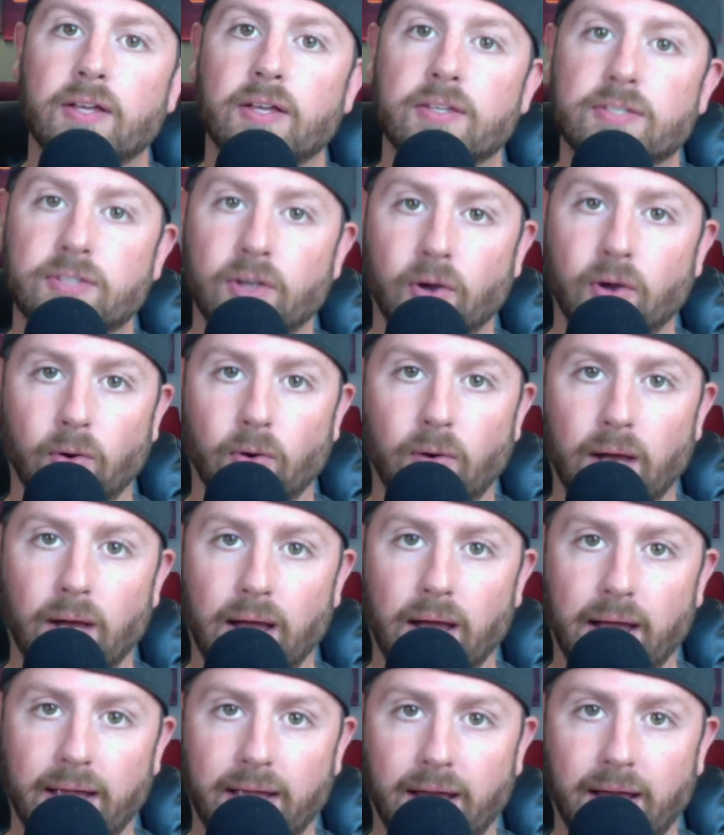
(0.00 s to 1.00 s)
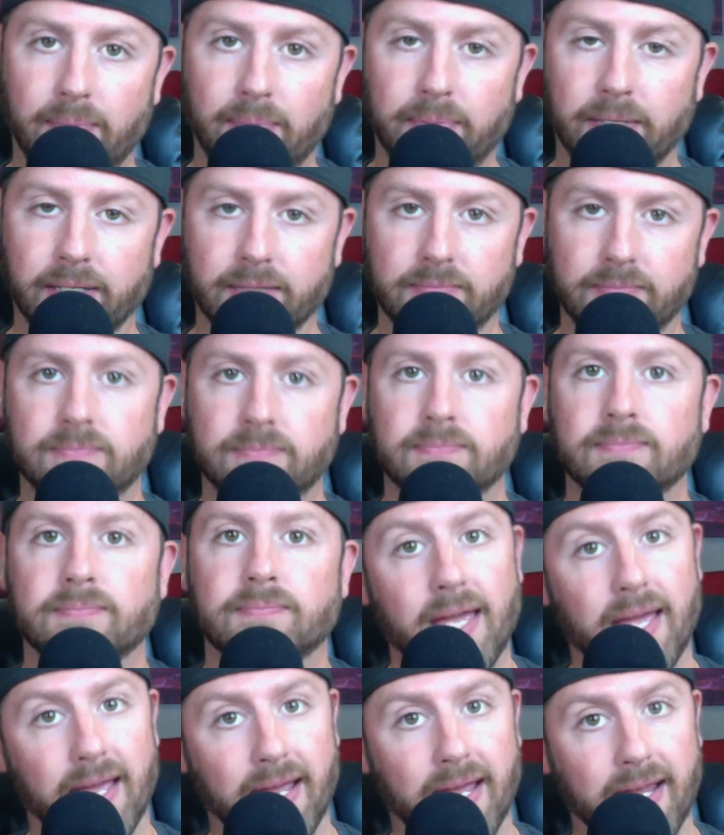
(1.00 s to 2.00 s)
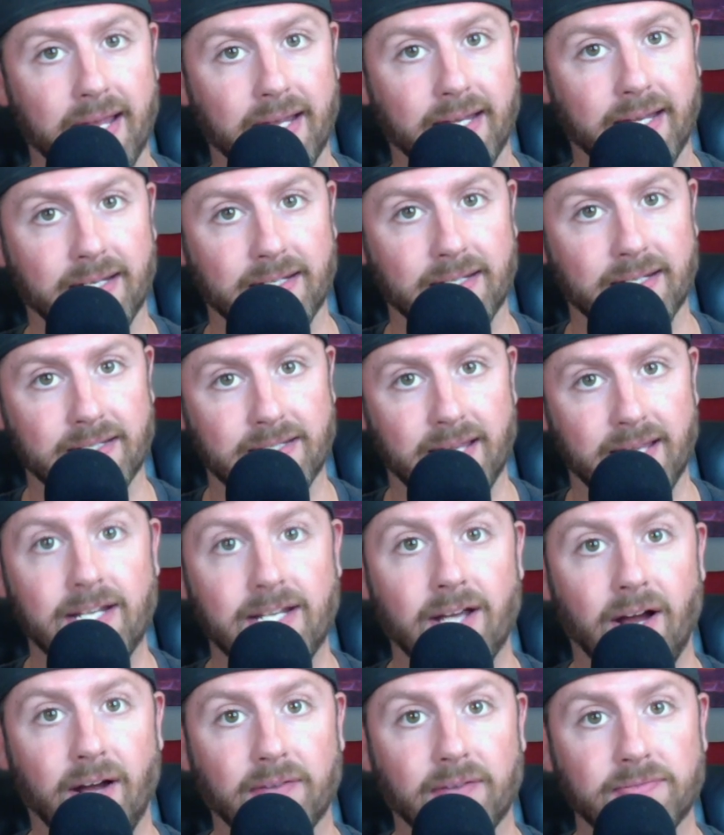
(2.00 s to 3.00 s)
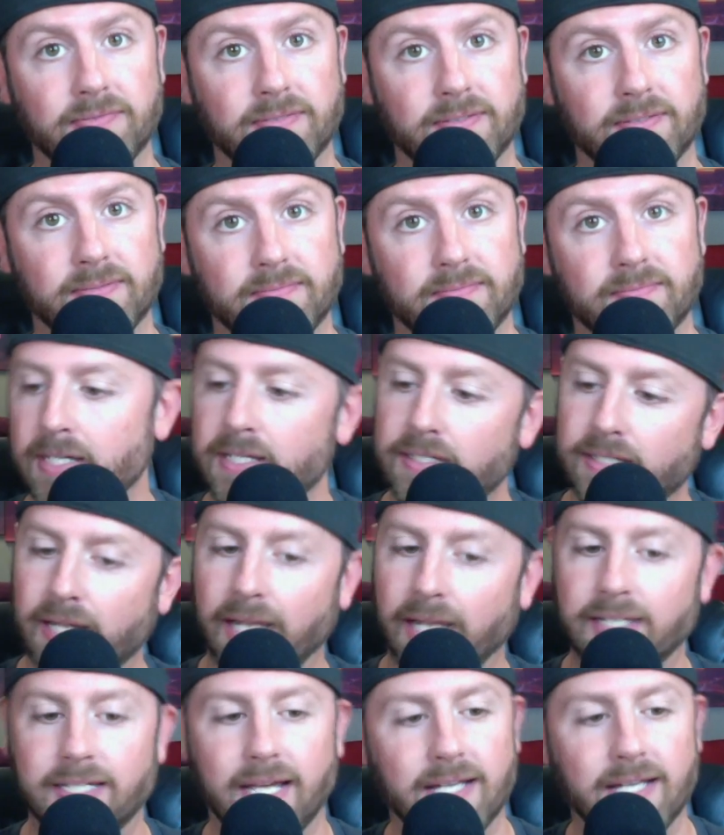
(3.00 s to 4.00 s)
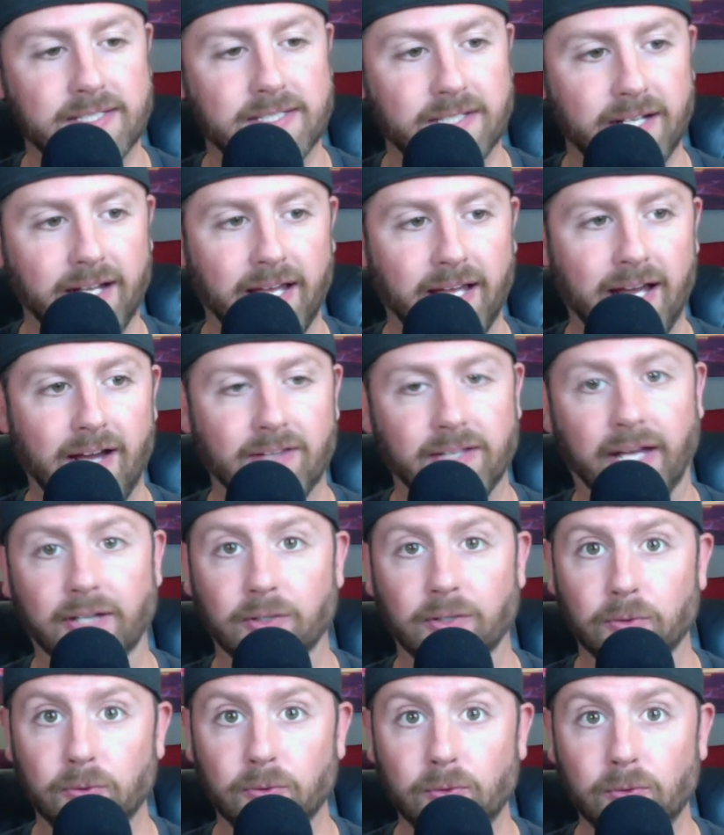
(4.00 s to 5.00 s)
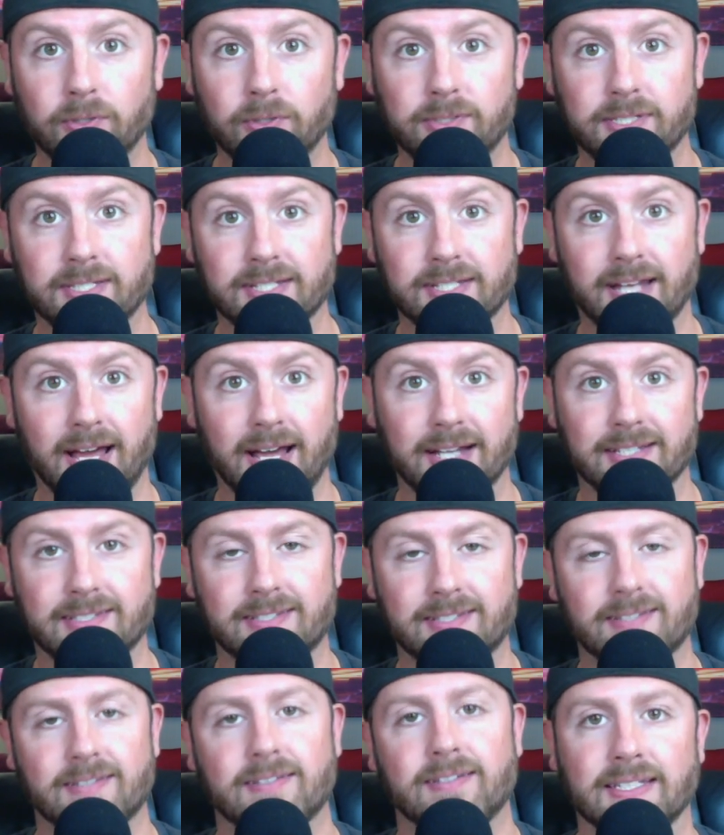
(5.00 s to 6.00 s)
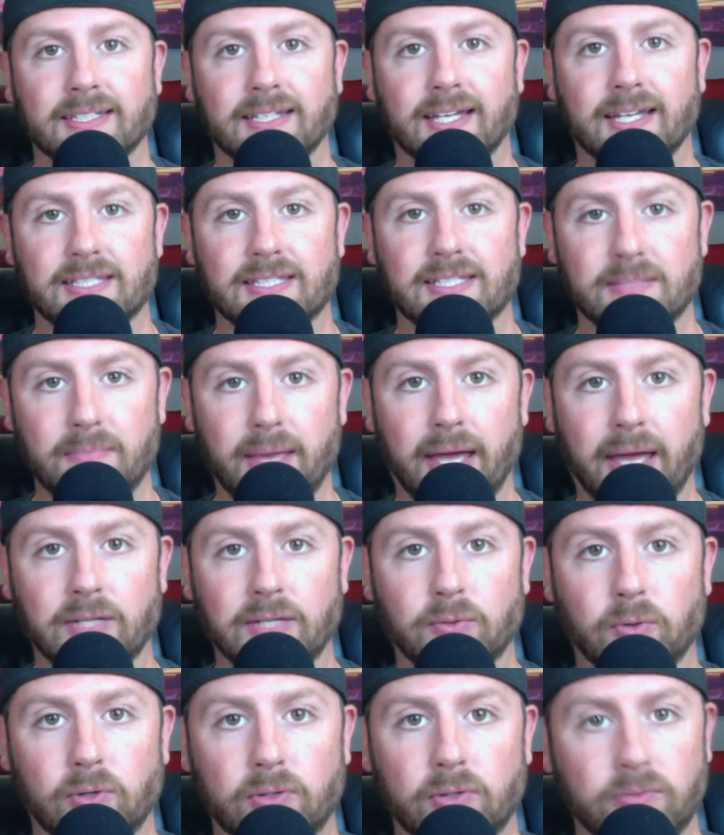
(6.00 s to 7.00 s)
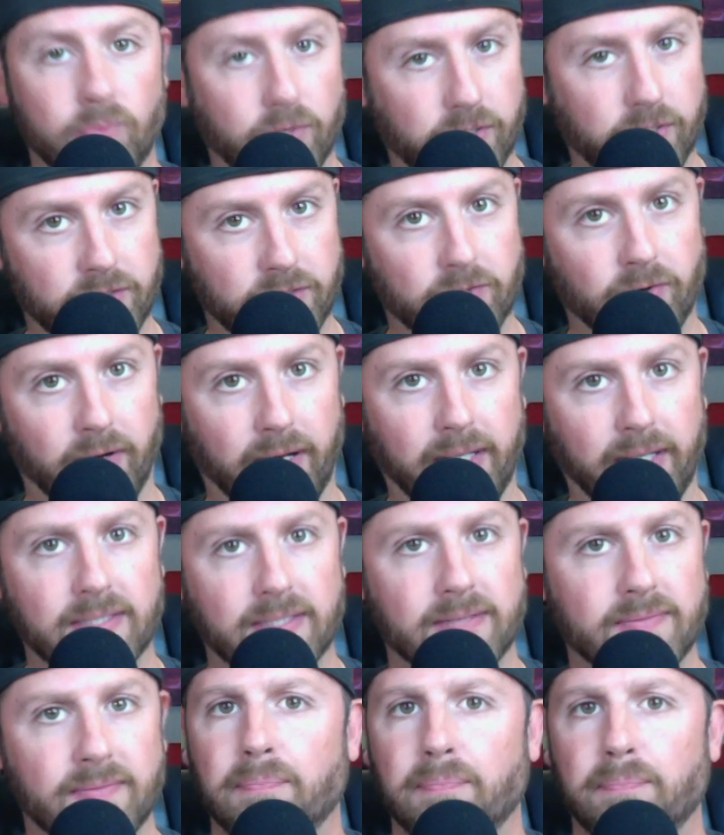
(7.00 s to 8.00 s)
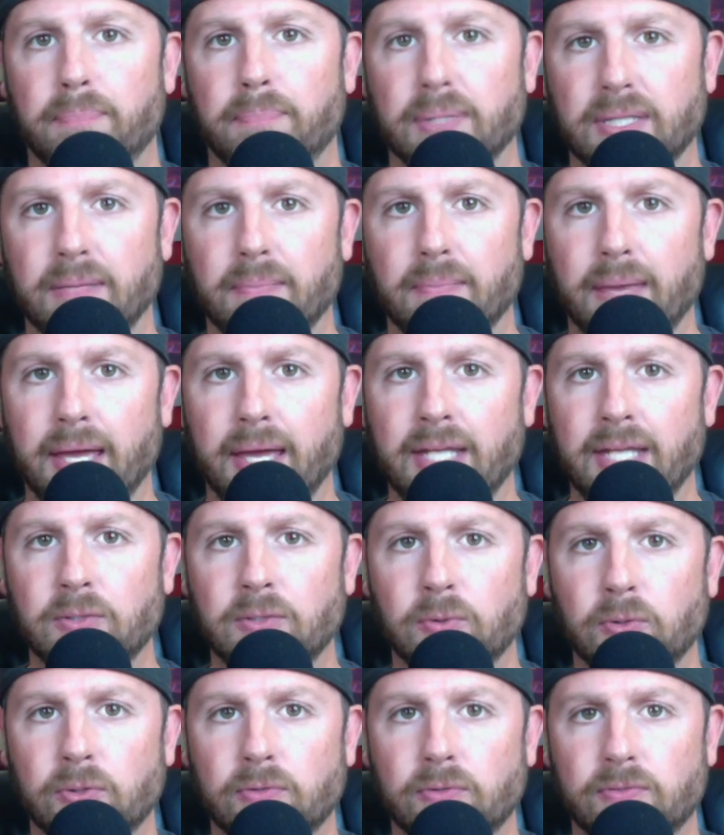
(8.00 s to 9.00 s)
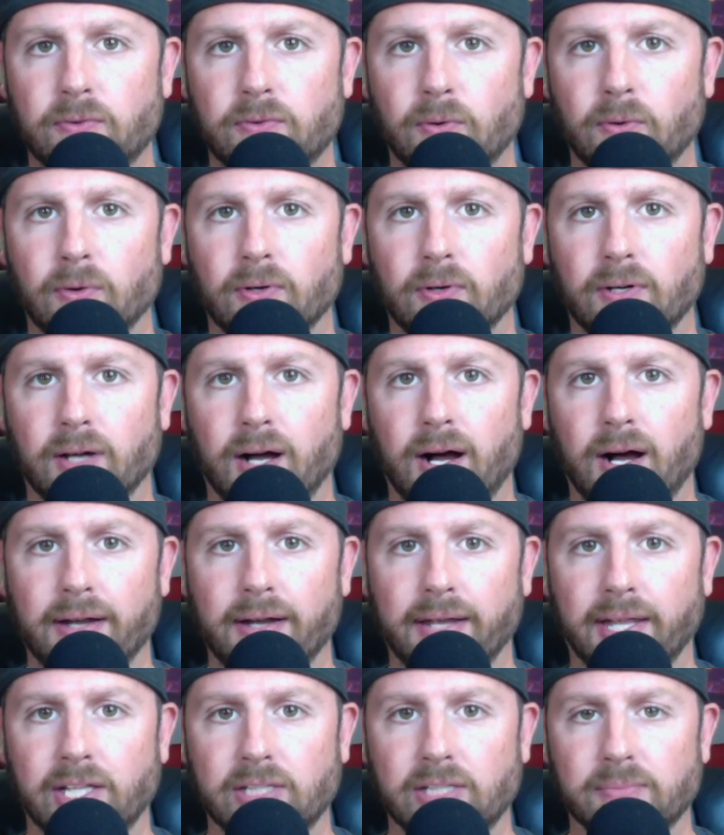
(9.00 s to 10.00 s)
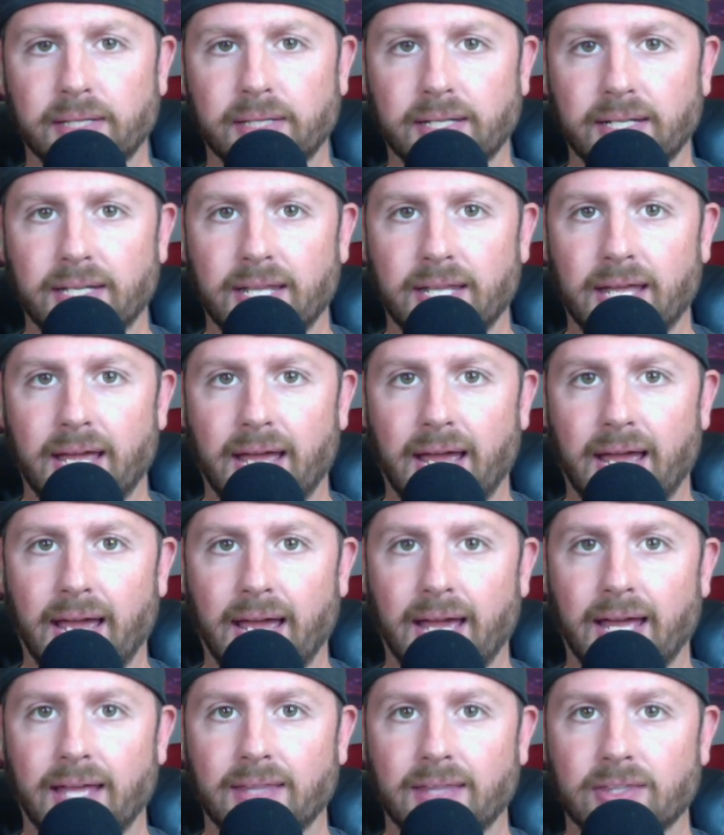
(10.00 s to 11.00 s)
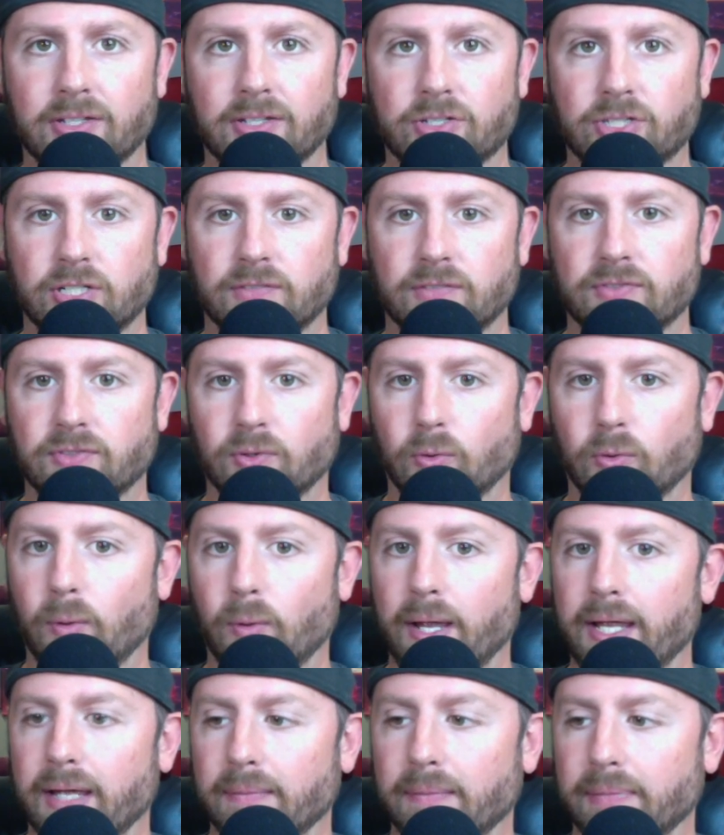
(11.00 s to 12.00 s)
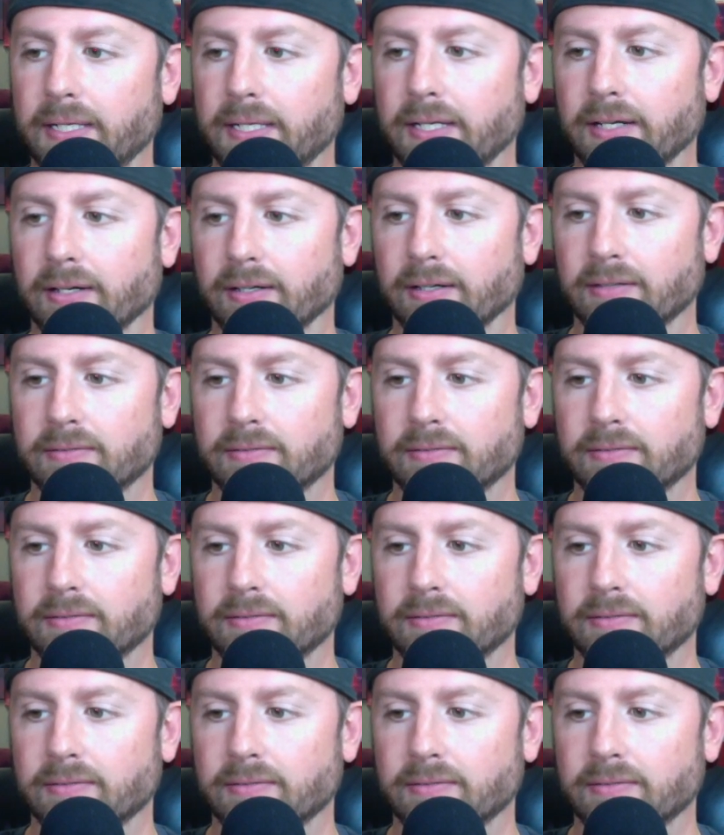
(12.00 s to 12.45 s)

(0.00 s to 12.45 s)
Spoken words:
So I hop in and take off, kind of testing it out like, ooh, this is nice. It's a manual, which is great, but the manual for a Honda Element had the shifter way up here,